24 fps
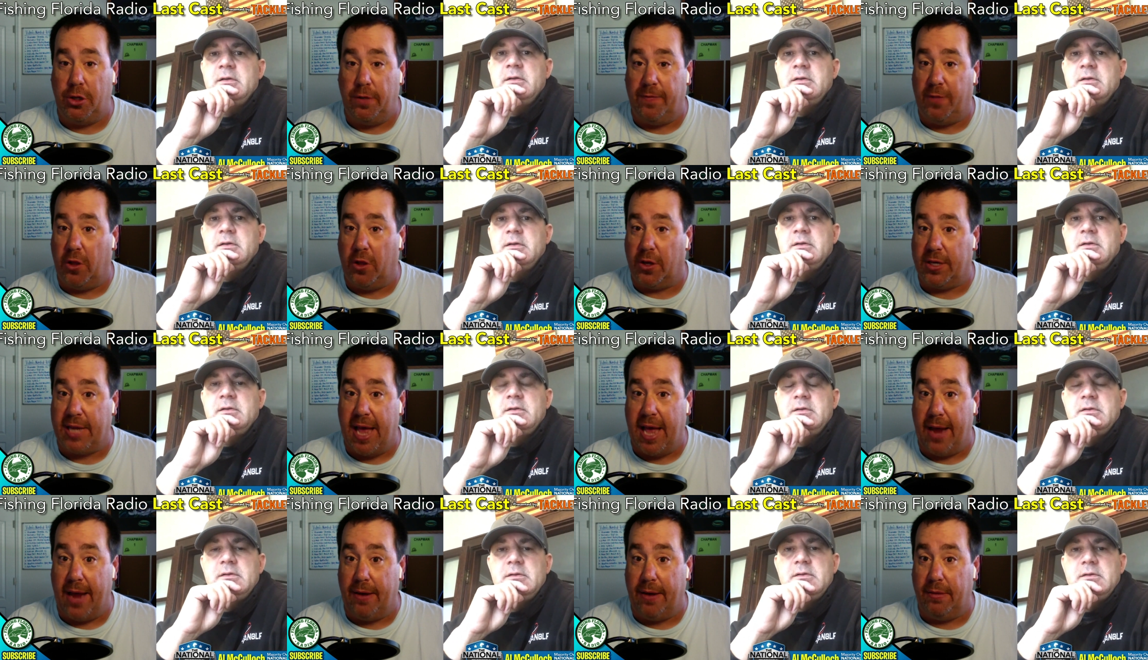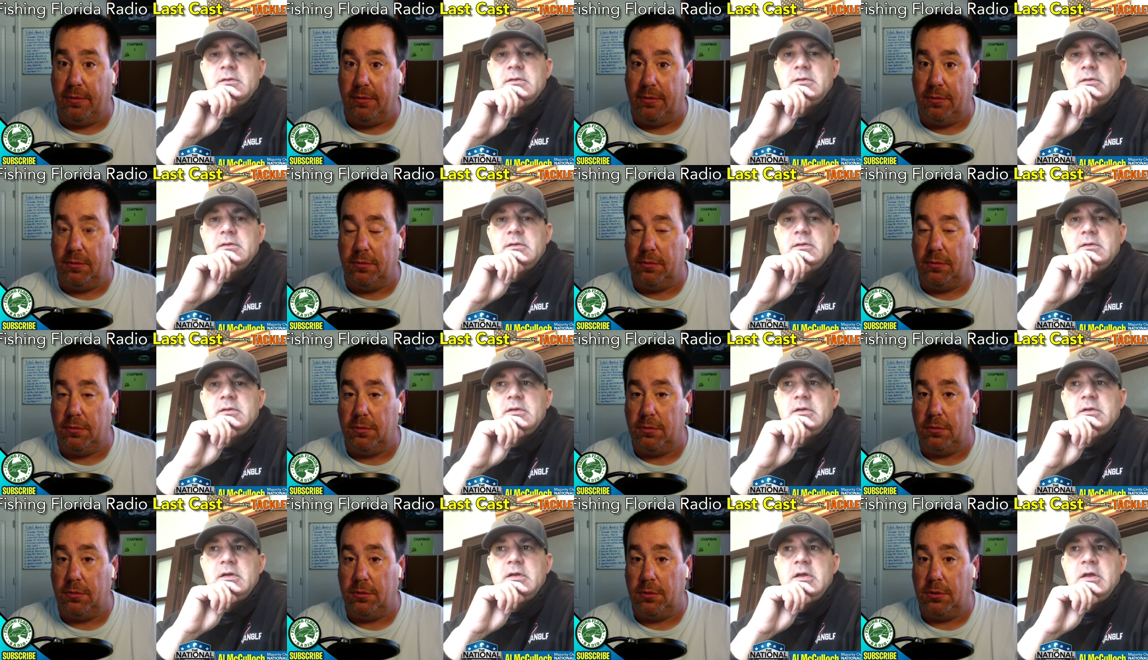Speaker 1: you've looked at?
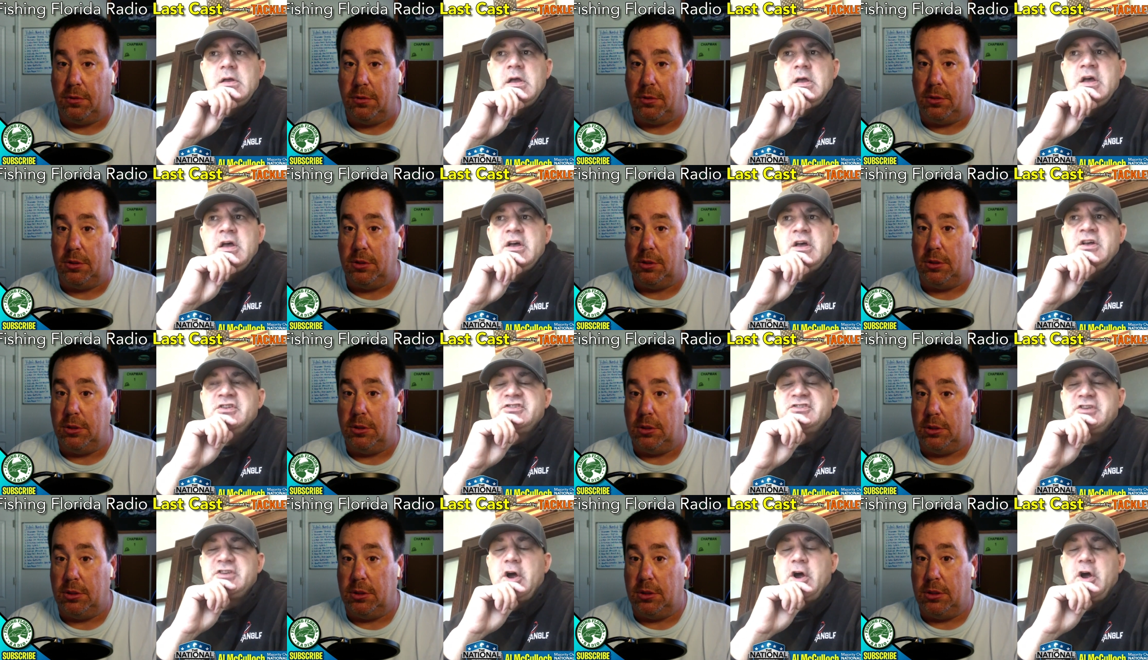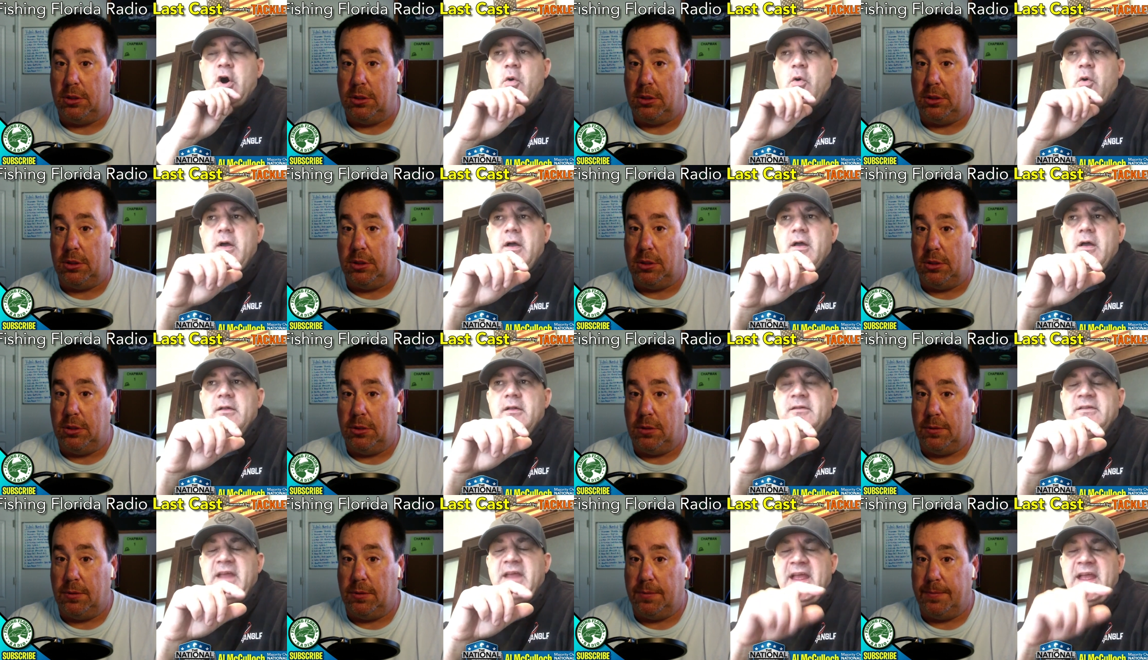
Speaker 2: So,
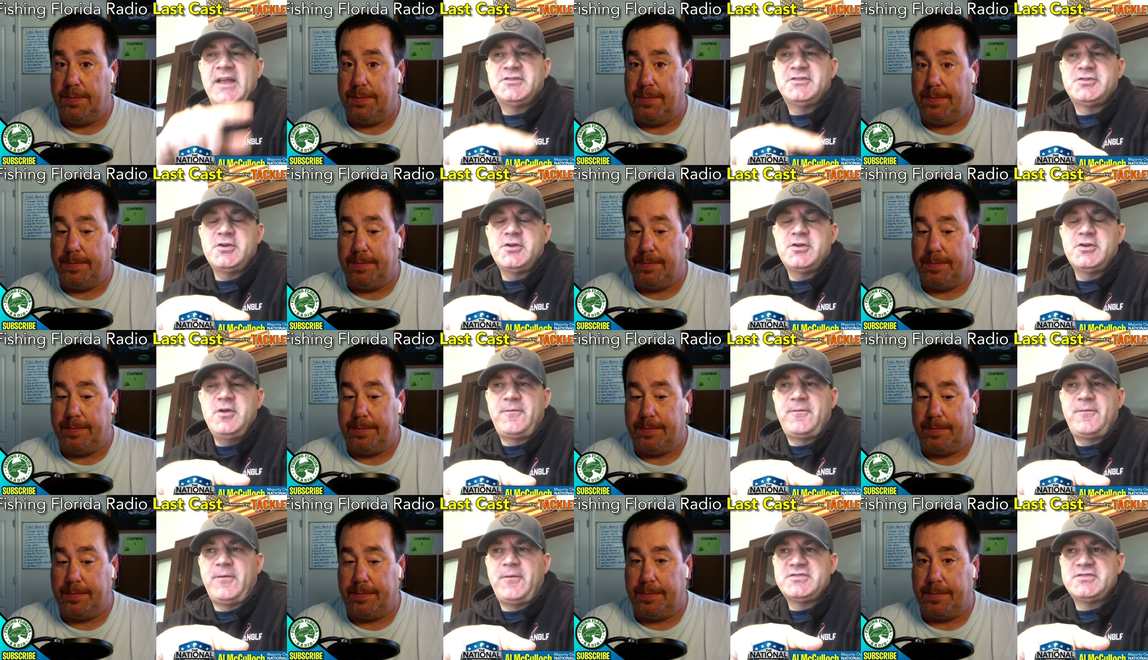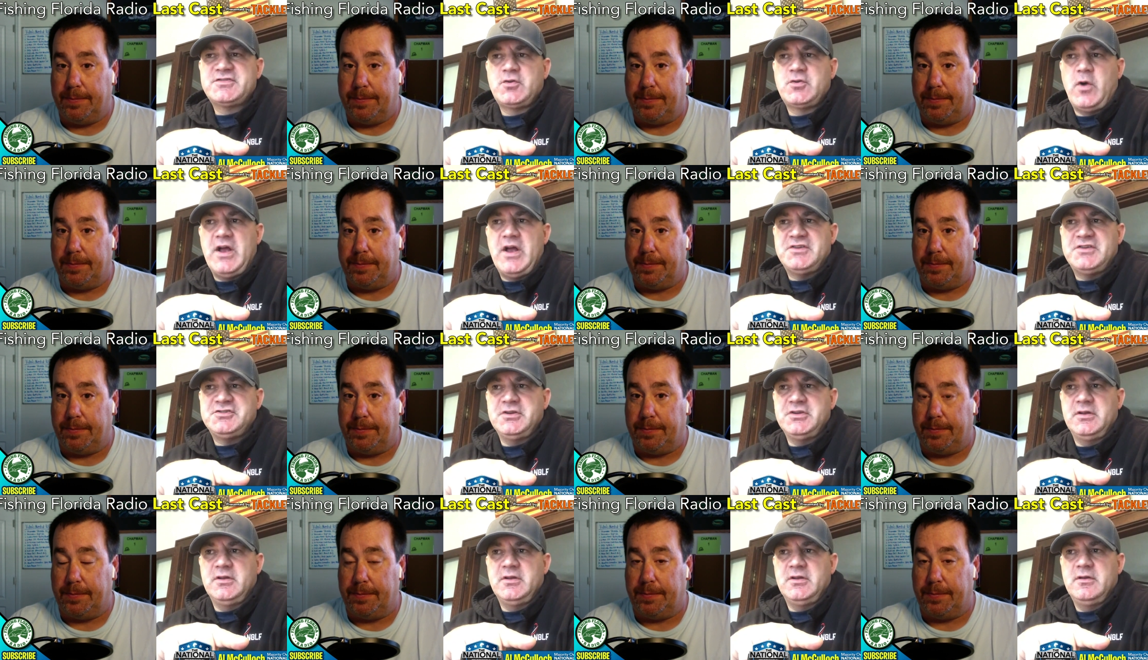to answer your first
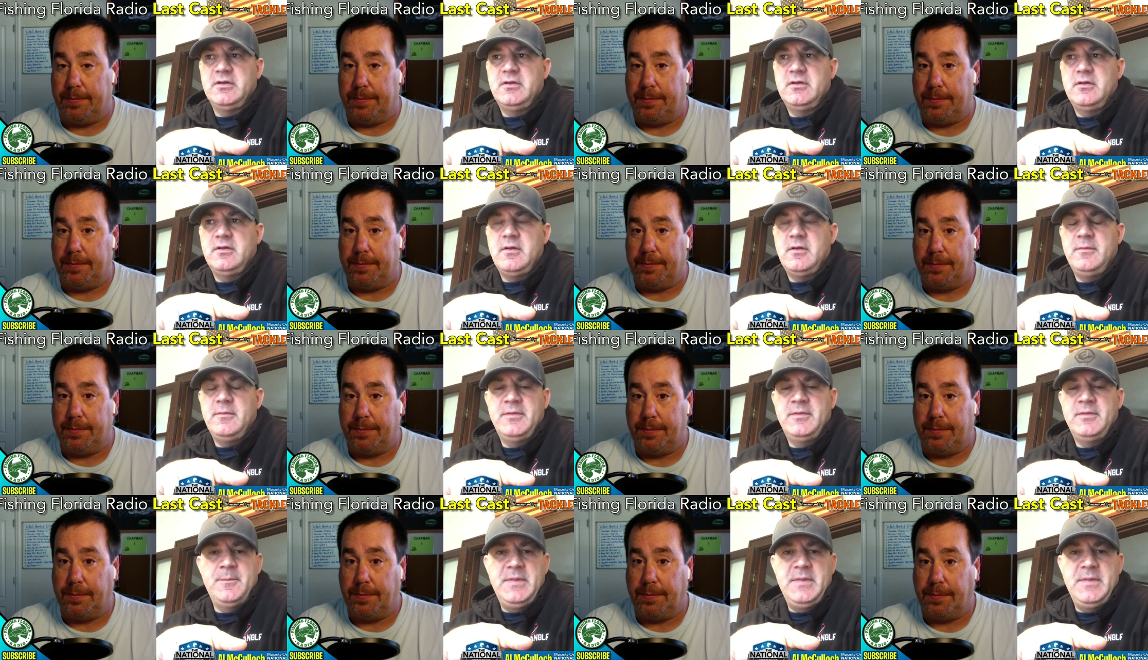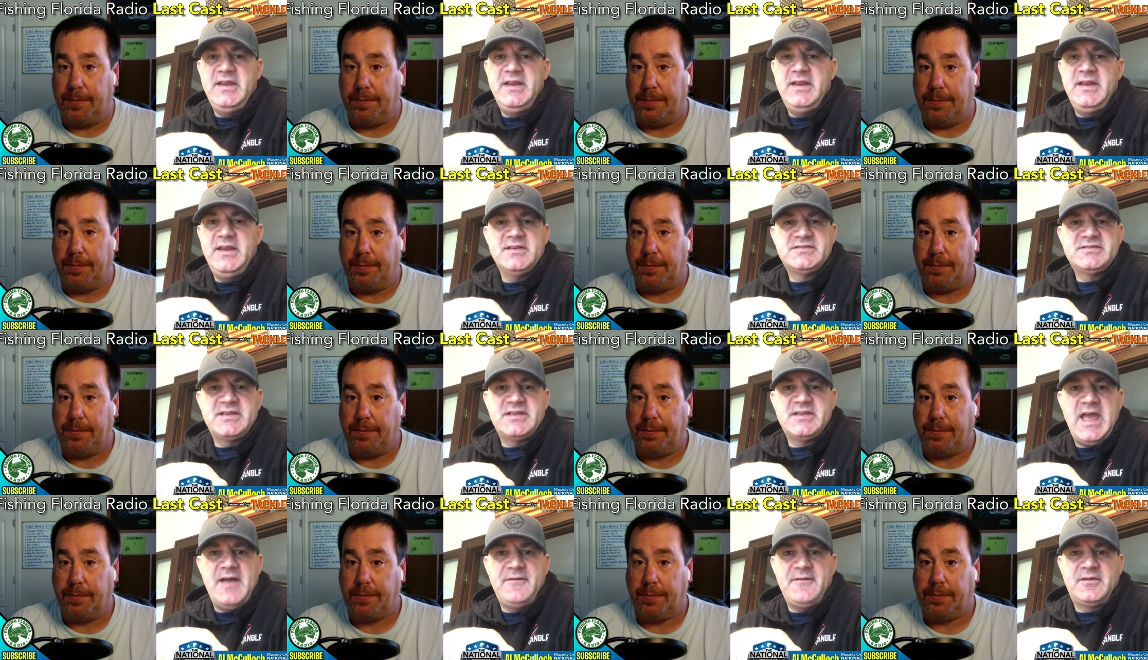question, the media is going to
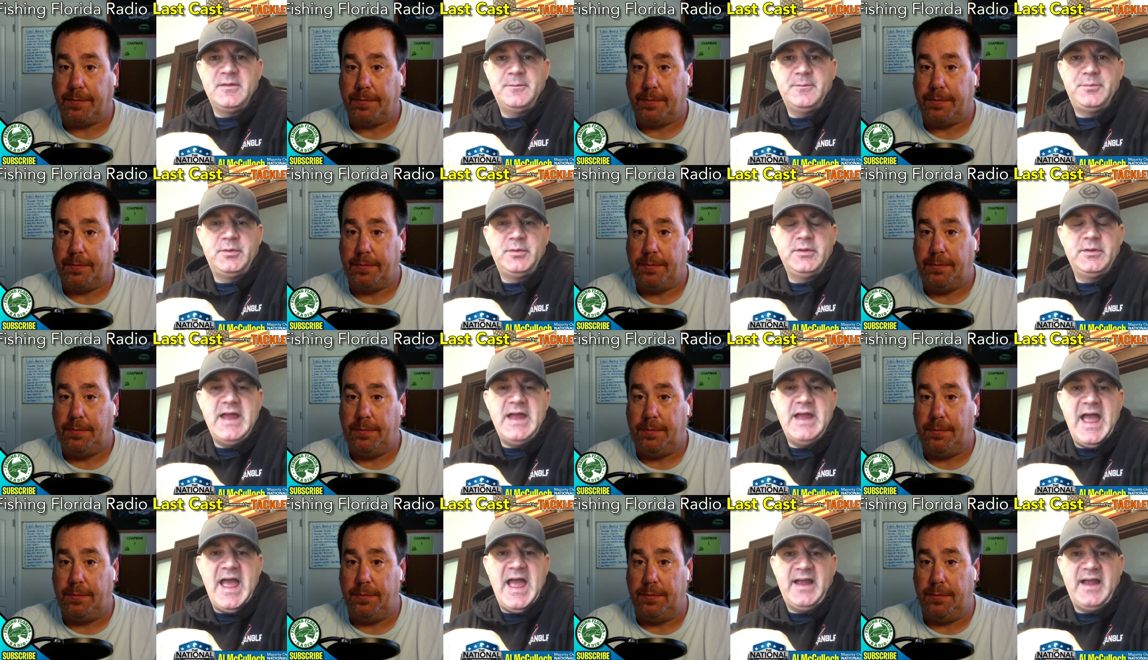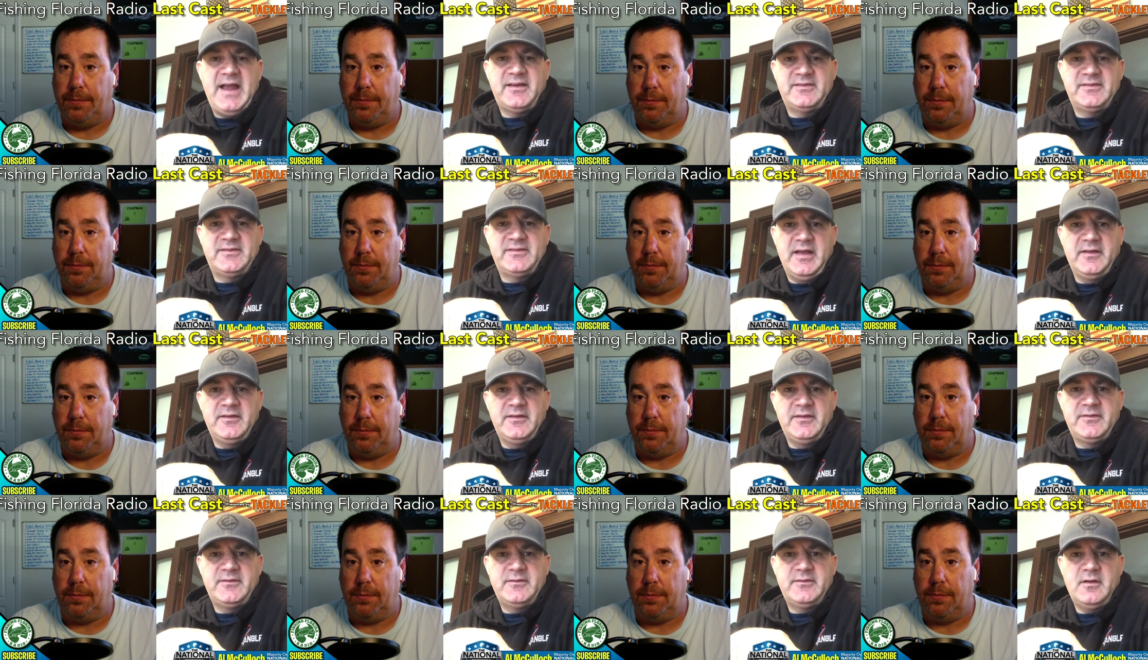have complete
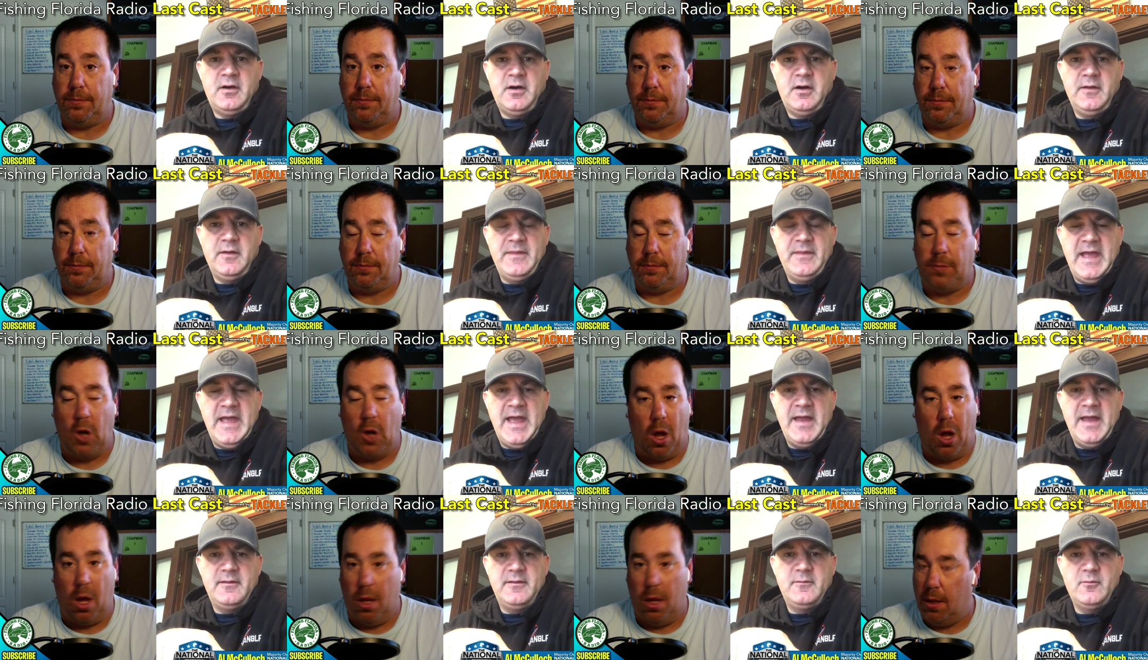access on that